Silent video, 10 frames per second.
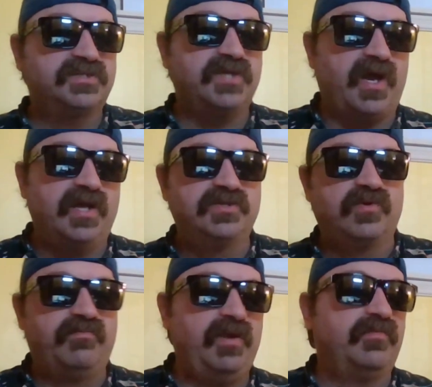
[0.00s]
signs
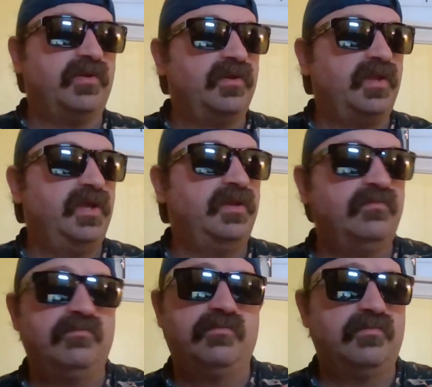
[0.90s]
with people
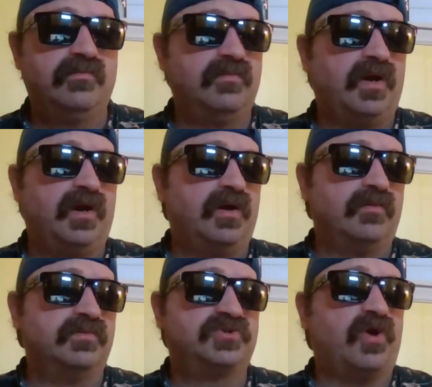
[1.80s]
in
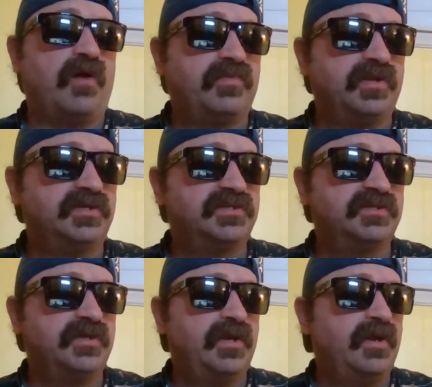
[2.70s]
Metropolis